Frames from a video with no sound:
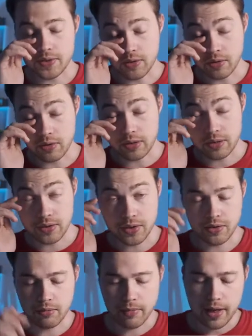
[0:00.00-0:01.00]
learned in
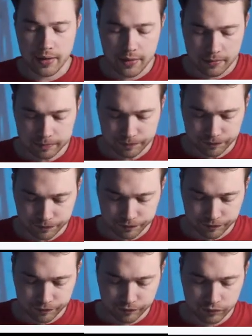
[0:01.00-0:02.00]
discrete math.
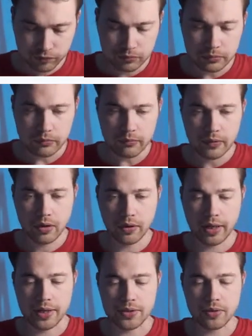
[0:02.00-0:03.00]

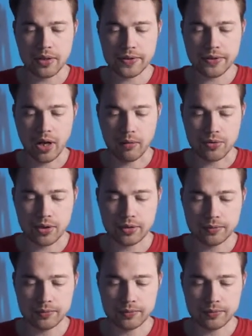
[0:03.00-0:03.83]
Okay, so it is an object